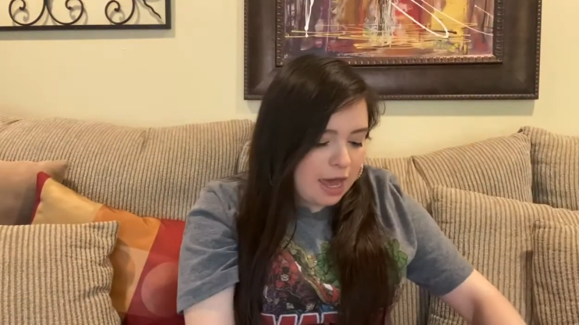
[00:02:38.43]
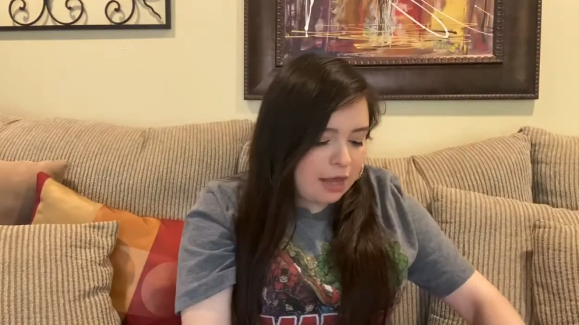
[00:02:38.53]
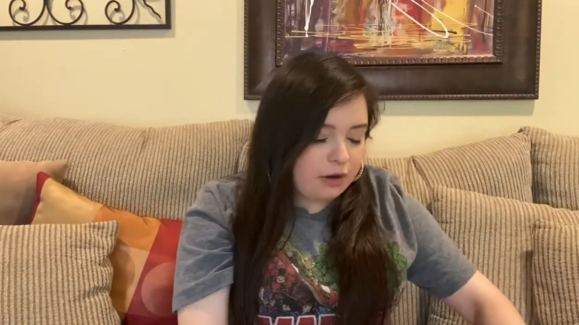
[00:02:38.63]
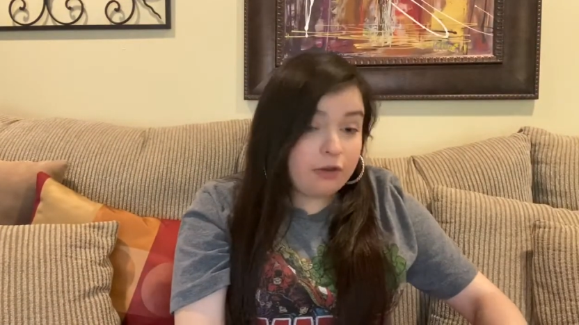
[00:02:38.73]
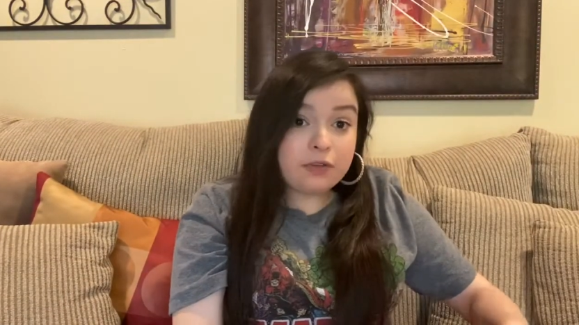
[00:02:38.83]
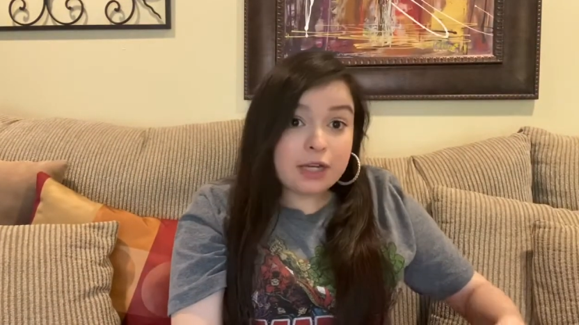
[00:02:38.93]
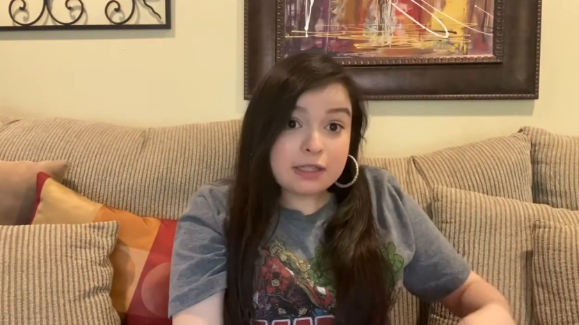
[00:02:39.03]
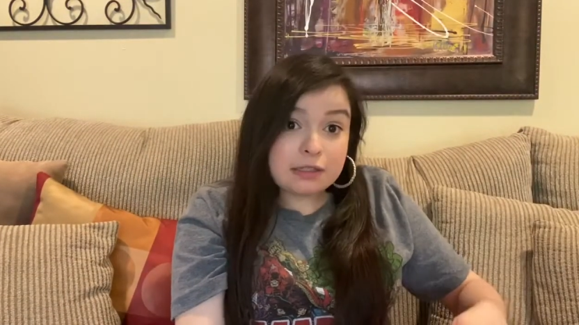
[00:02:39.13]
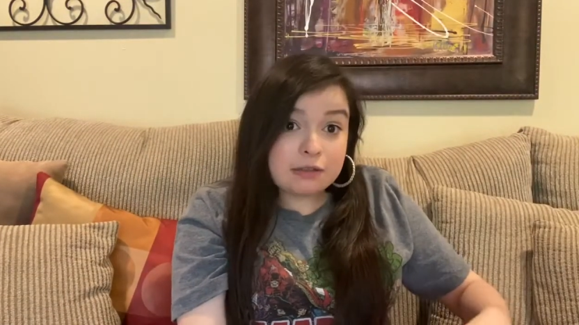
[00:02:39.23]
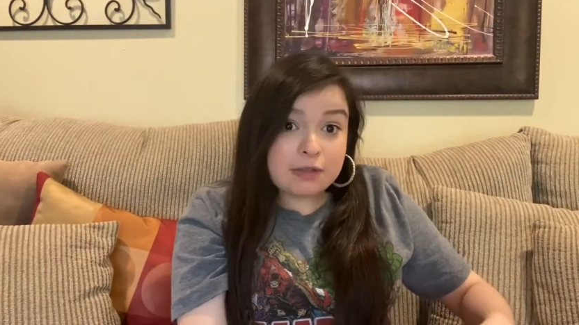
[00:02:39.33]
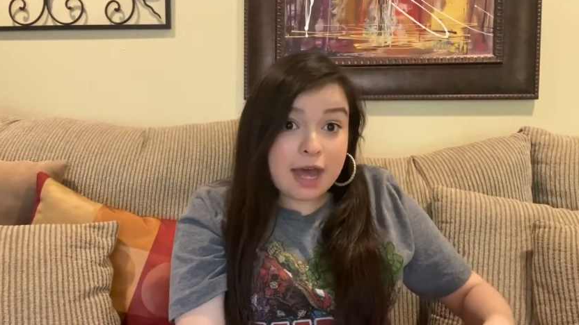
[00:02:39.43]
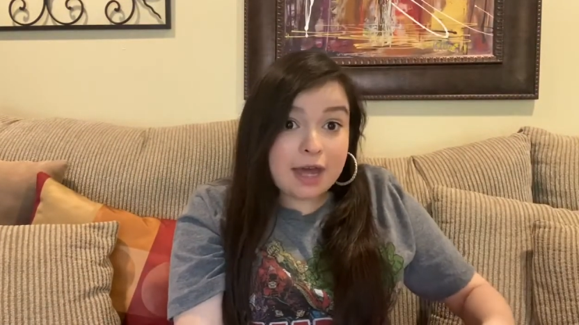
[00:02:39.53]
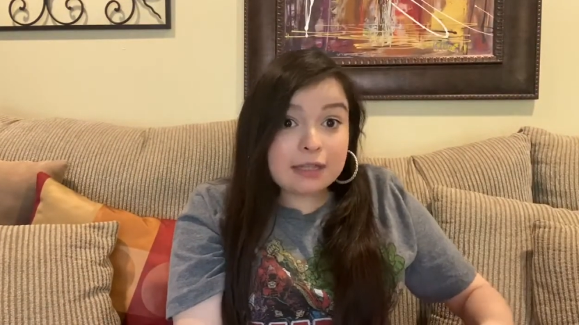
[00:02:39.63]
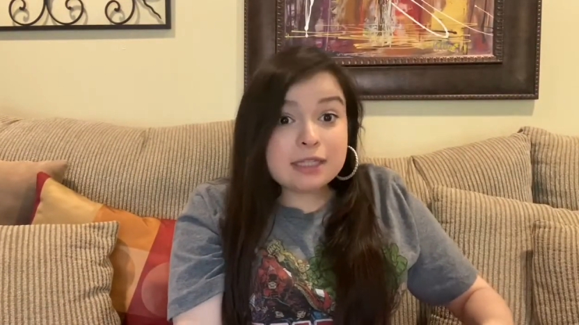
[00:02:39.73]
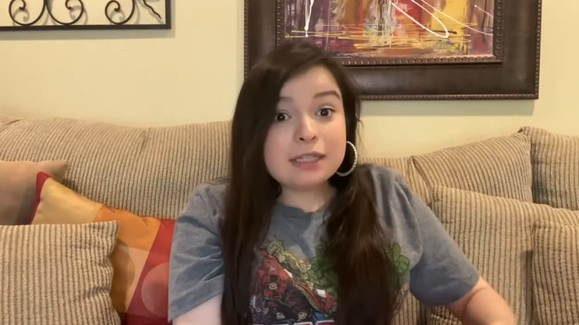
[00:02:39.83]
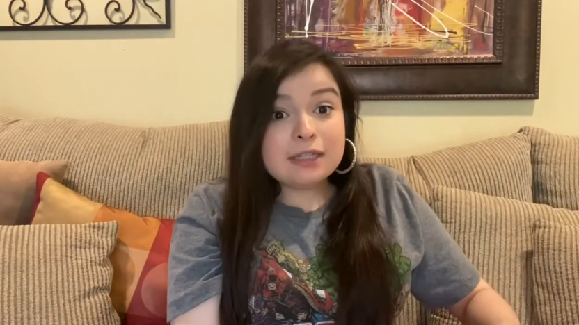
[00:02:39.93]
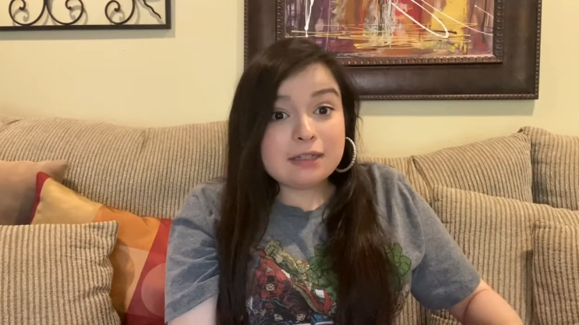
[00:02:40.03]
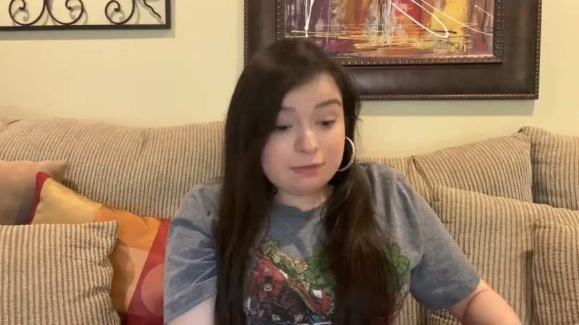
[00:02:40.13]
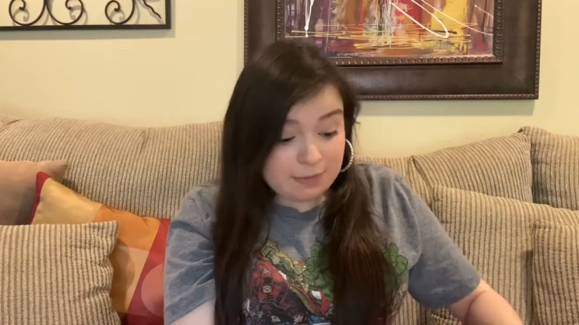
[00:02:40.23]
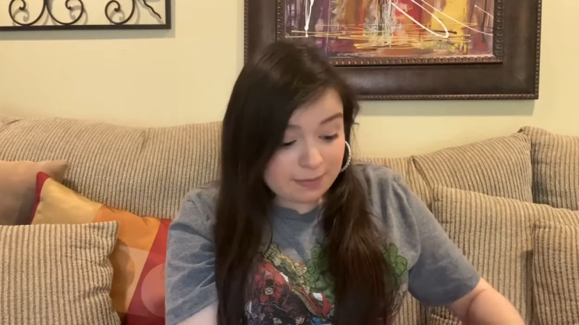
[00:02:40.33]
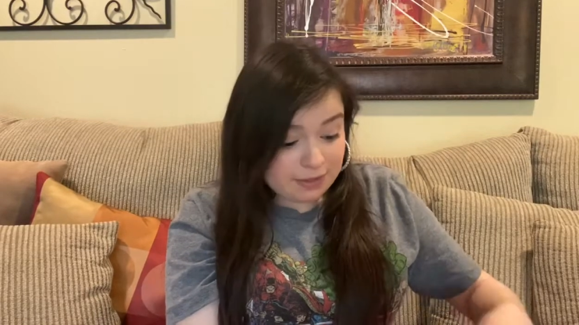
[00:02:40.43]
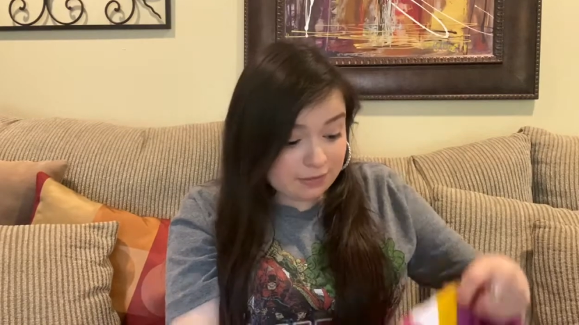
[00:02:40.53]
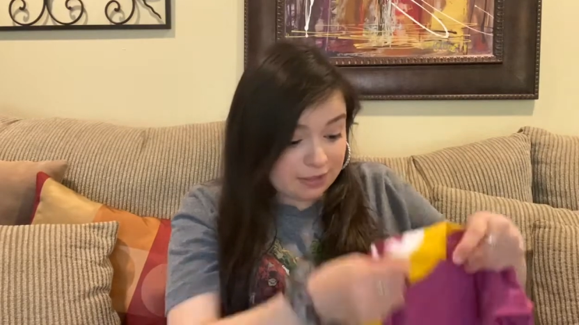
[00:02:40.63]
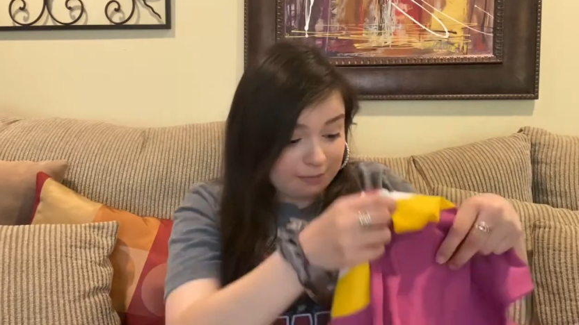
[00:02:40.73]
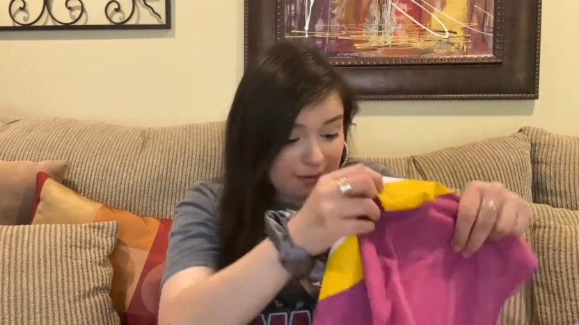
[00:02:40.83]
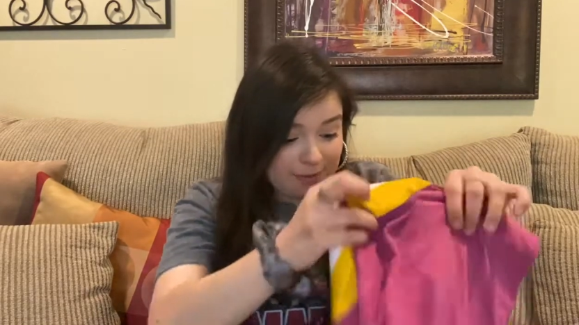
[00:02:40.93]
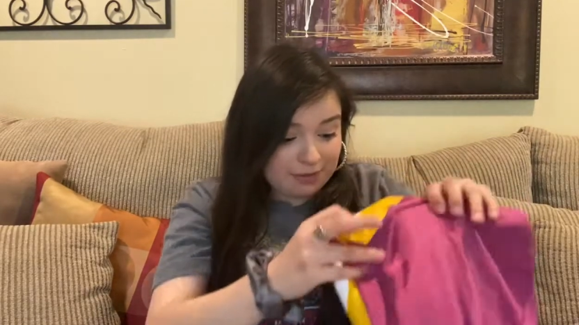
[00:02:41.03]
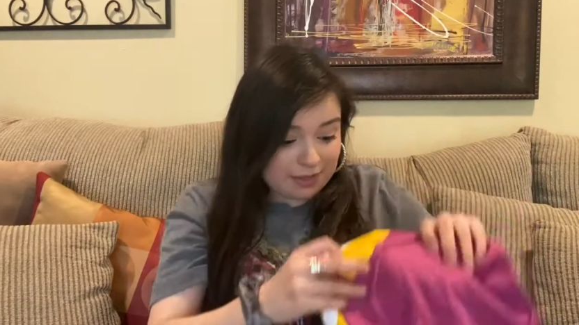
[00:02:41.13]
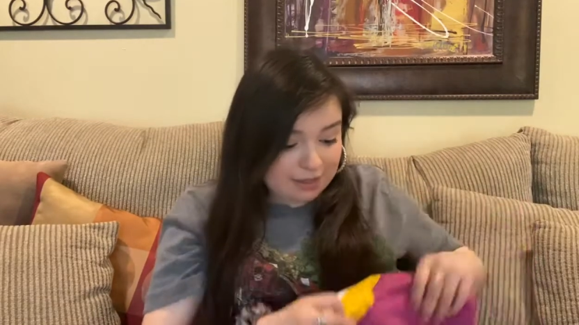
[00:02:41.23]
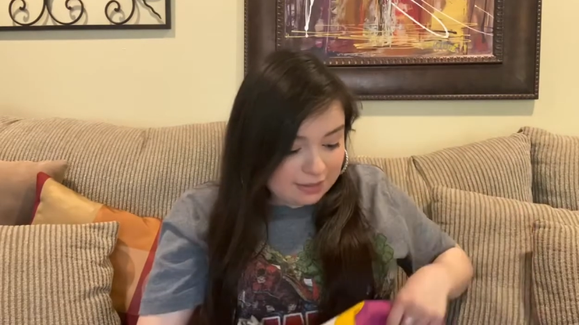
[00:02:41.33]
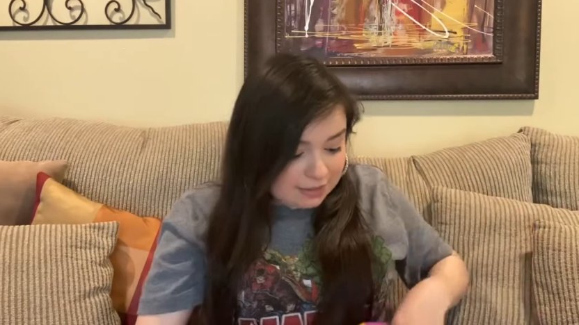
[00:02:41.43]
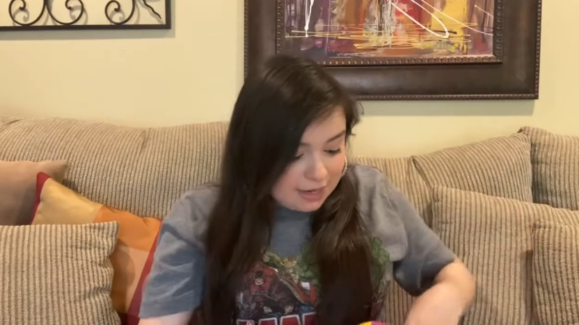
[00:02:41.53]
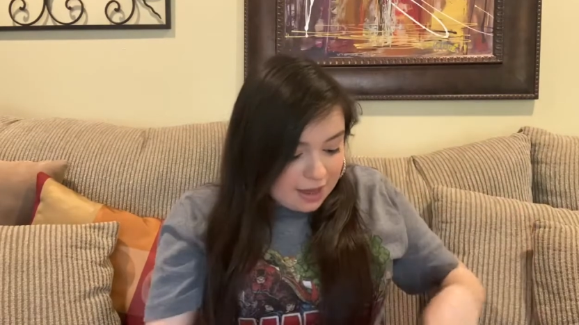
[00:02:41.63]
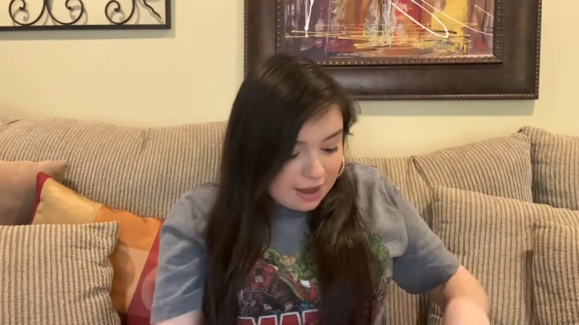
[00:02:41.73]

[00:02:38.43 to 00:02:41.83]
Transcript: I don't know if you guys knew that. Maybe you did, maybe you didn't.